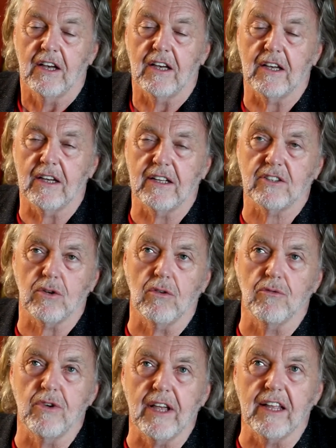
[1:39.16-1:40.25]
Uh, it's all
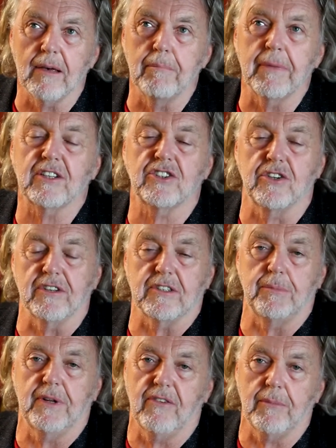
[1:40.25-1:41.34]
really a mixture. It's a
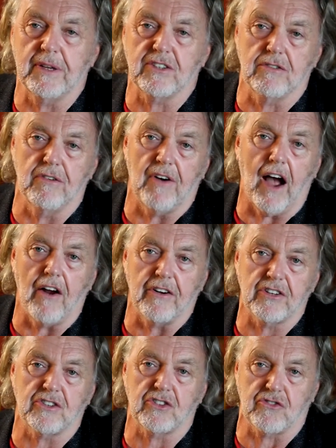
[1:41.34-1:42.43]
bit of a mixture of
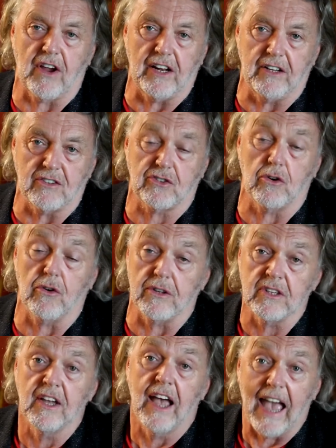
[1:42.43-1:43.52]
Irish Australian stories.
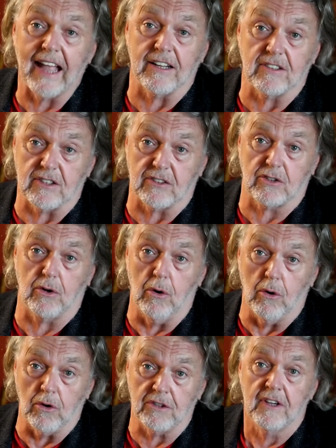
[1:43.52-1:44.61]
Hence, it's
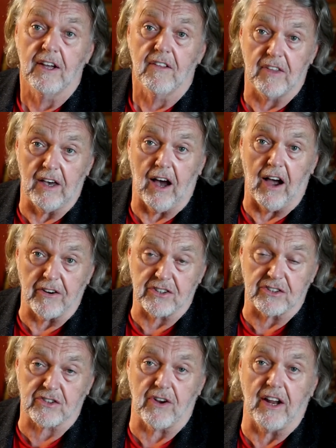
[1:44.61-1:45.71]
called the Irish
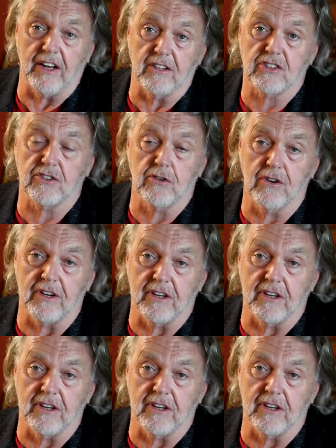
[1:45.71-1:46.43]
Australian story.